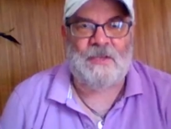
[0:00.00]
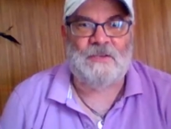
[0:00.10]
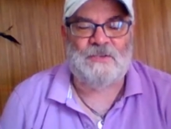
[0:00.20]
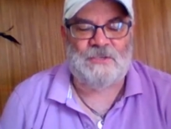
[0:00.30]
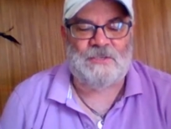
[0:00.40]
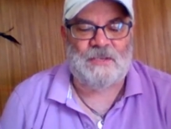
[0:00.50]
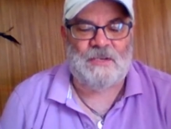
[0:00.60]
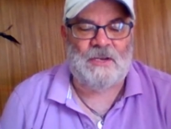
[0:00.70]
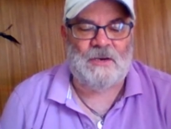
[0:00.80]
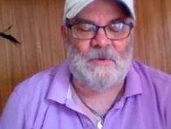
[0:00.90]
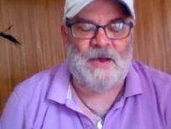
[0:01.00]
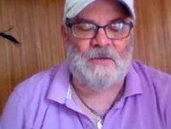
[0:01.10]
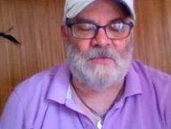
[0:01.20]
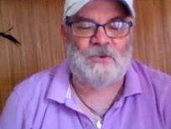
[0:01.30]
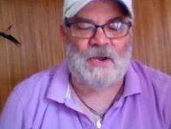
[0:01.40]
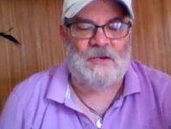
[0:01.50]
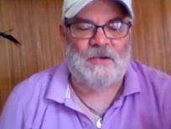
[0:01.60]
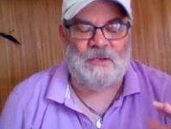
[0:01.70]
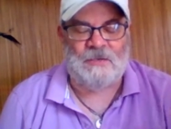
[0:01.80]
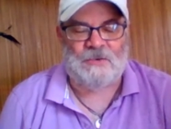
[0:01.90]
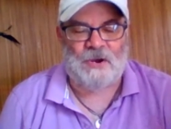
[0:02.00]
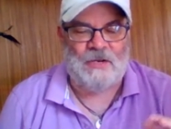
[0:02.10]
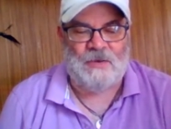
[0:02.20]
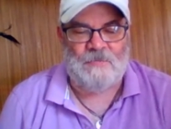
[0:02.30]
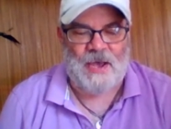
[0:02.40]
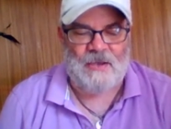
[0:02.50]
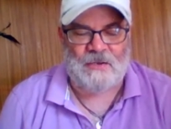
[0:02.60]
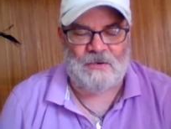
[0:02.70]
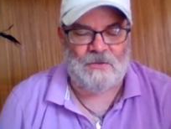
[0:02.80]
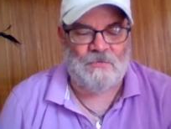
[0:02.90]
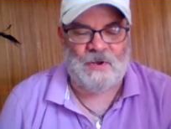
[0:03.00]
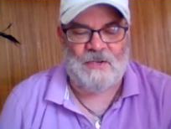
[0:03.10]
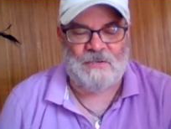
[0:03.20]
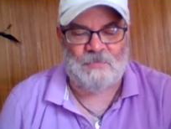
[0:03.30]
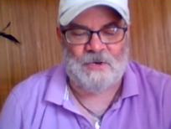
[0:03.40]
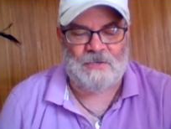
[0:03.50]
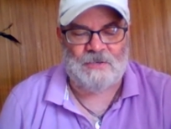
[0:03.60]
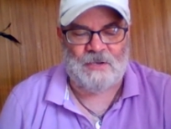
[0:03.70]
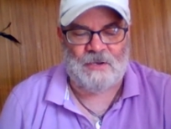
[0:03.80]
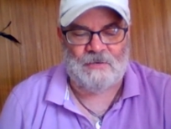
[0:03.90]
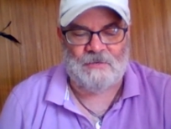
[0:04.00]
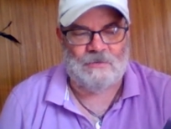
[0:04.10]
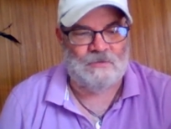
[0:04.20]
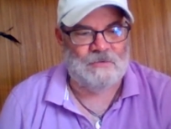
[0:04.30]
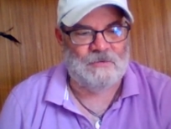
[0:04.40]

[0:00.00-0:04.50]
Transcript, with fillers: She's, for, think, she's thinking about trying to trying to get back into the race, but uh,